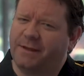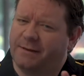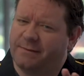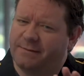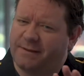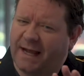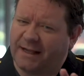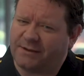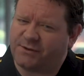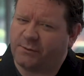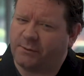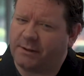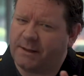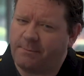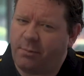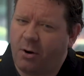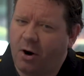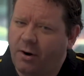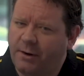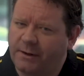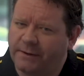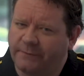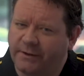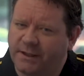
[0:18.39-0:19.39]
That's only
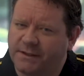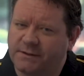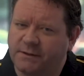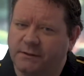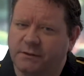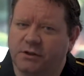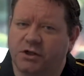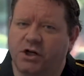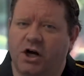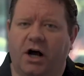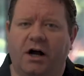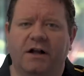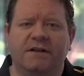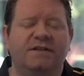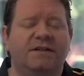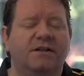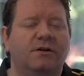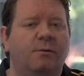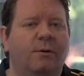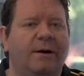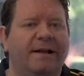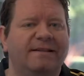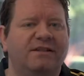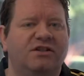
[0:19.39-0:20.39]
part of it.
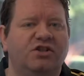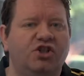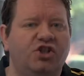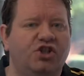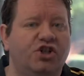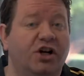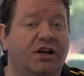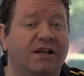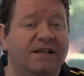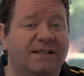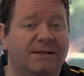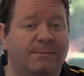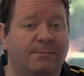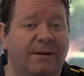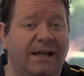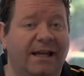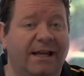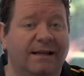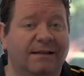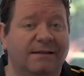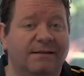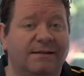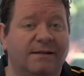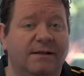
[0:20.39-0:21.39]
Consequence just
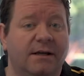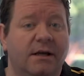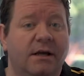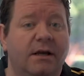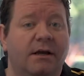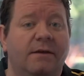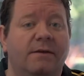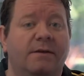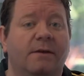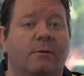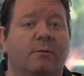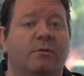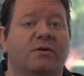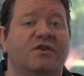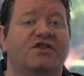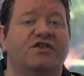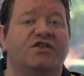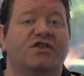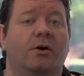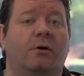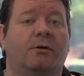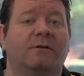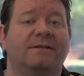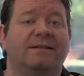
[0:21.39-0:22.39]
means the
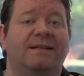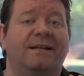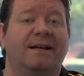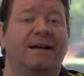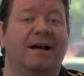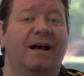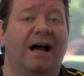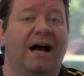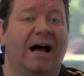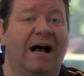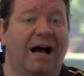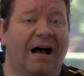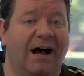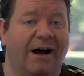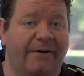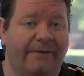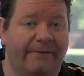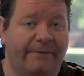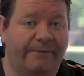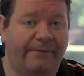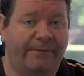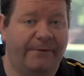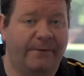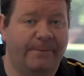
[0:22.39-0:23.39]
result
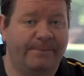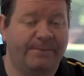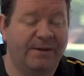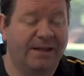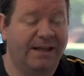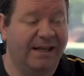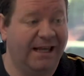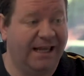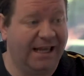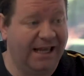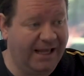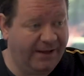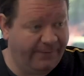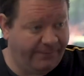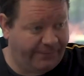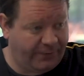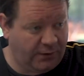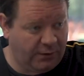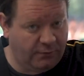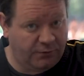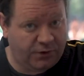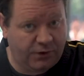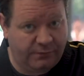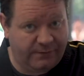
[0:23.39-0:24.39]
of. If
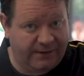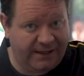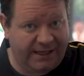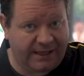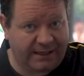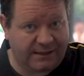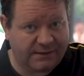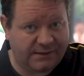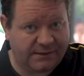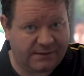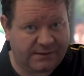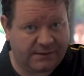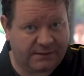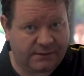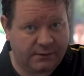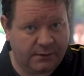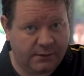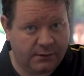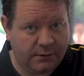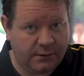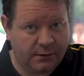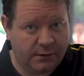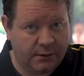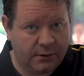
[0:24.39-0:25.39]
you do this,
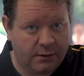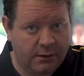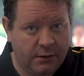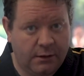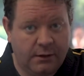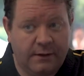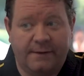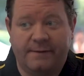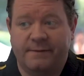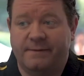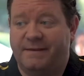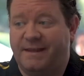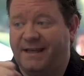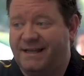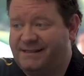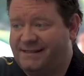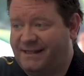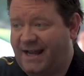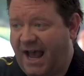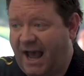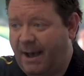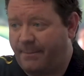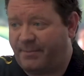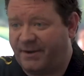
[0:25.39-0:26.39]
this
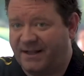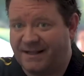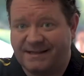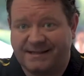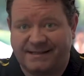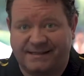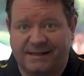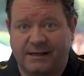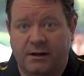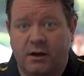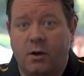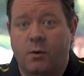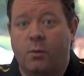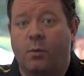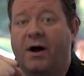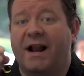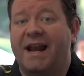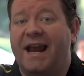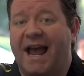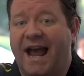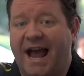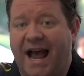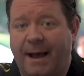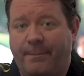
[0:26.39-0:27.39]
happens.
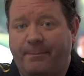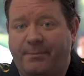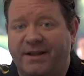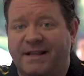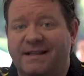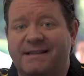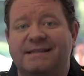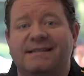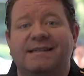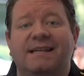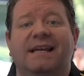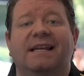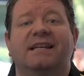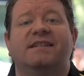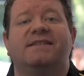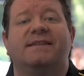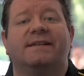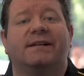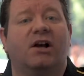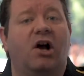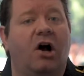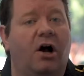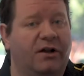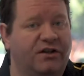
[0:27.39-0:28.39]
What happens is
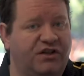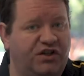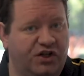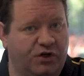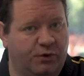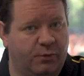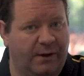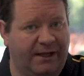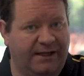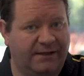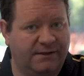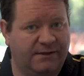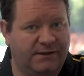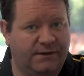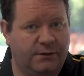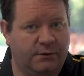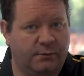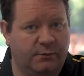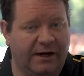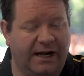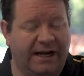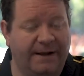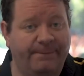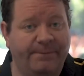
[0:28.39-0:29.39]
the consequence,
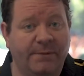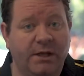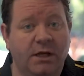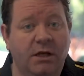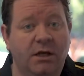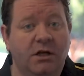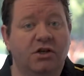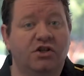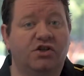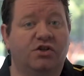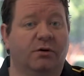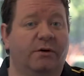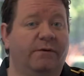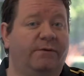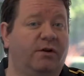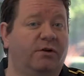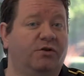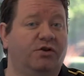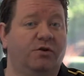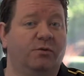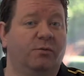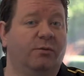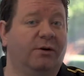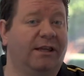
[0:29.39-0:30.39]
right? So if you
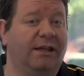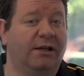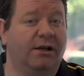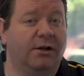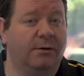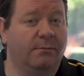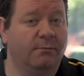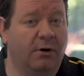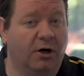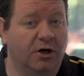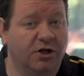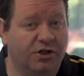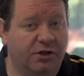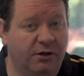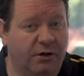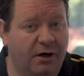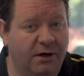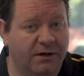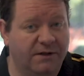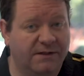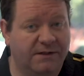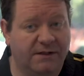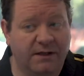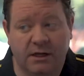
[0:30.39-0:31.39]
do really good in martial
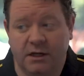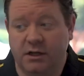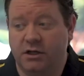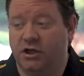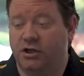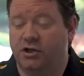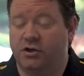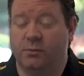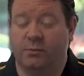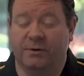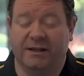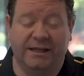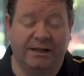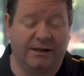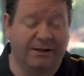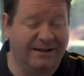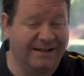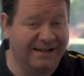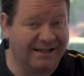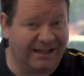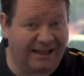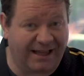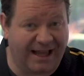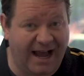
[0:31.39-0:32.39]
arts, you do really good
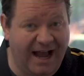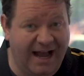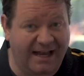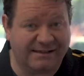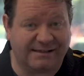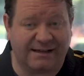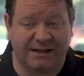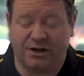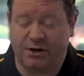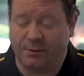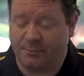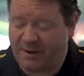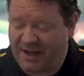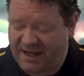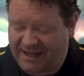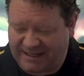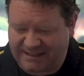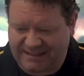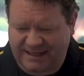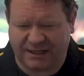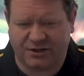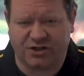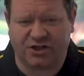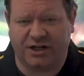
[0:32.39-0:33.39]
in class and you're paying
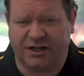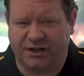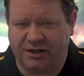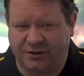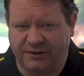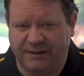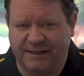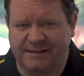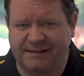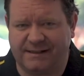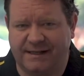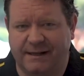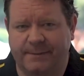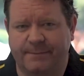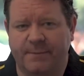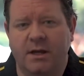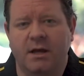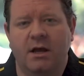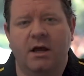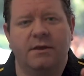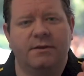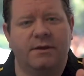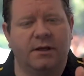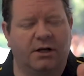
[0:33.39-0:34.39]
attention and you're listening,
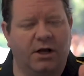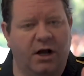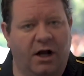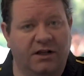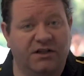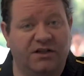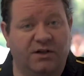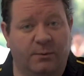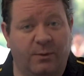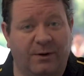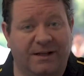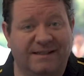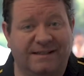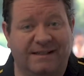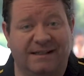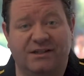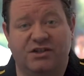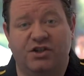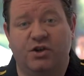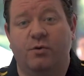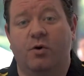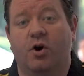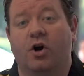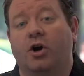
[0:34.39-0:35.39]
the consequence
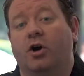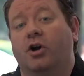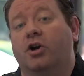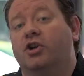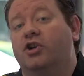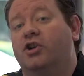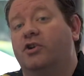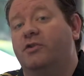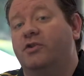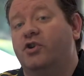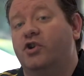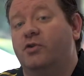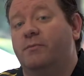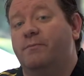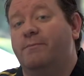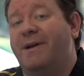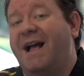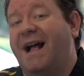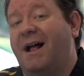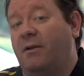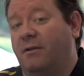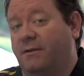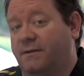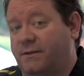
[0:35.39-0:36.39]
is you earn your new
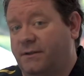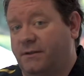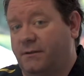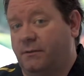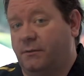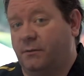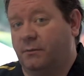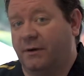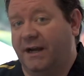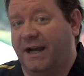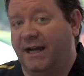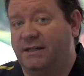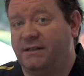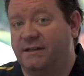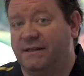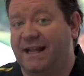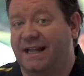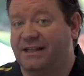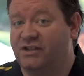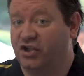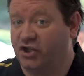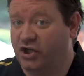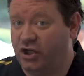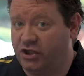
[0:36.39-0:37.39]
belt, right?
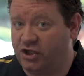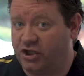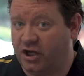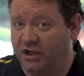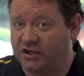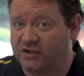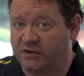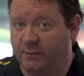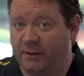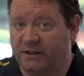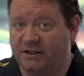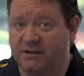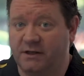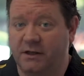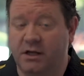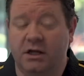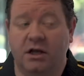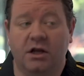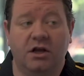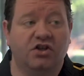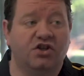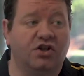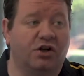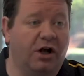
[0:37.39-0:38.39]
That's a good consequence.
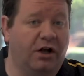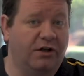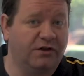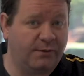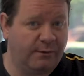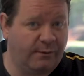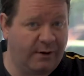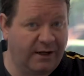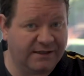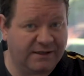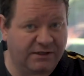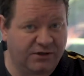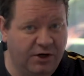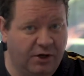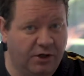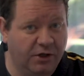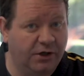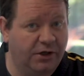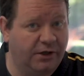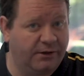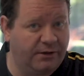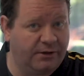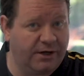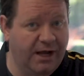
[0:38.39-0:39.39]
So consequences aren't
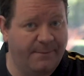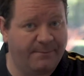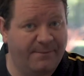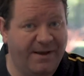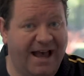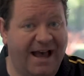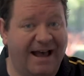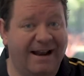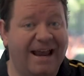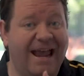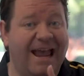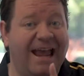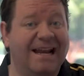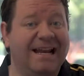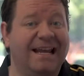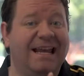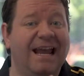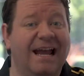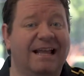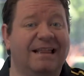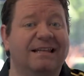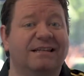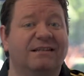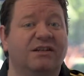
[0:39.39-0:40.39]
good, they're not bad. And
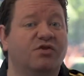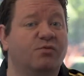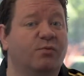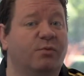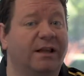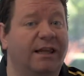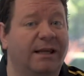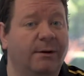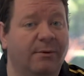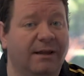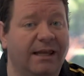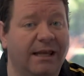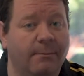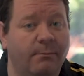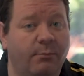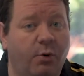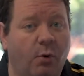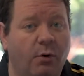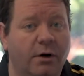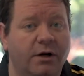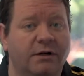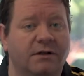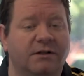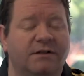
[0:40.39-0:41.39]
again, this is really, really
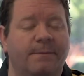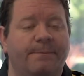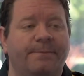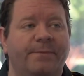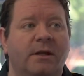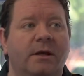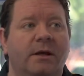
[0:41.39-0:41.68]
important.